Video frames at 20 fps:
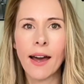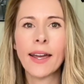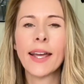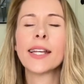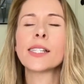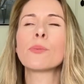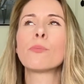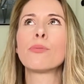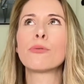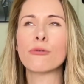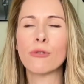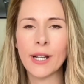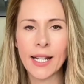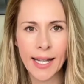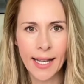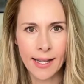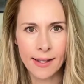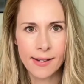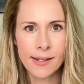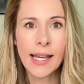is
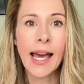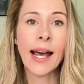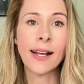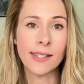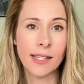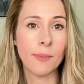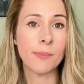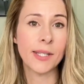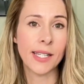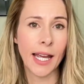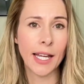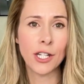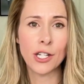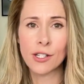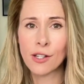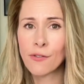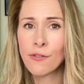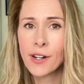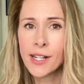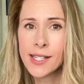brilliant at some stages
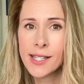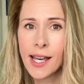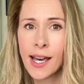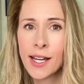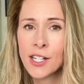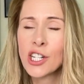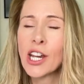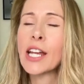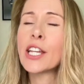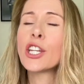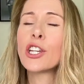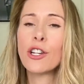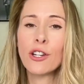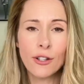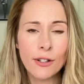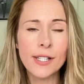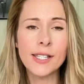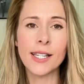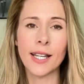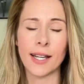of research and
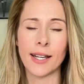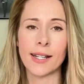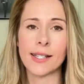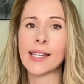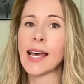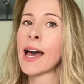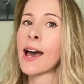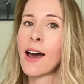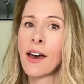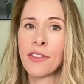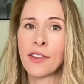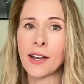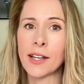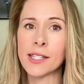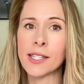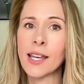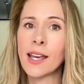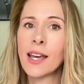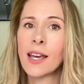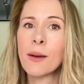useless at
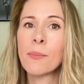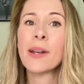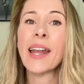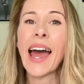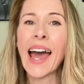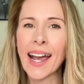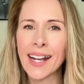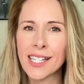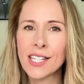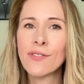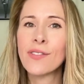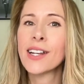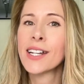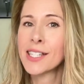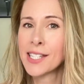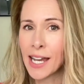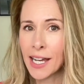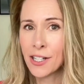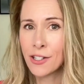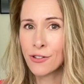others, but actively
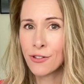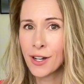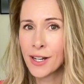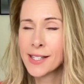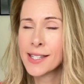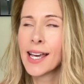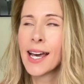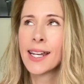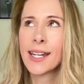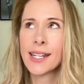dangerous at a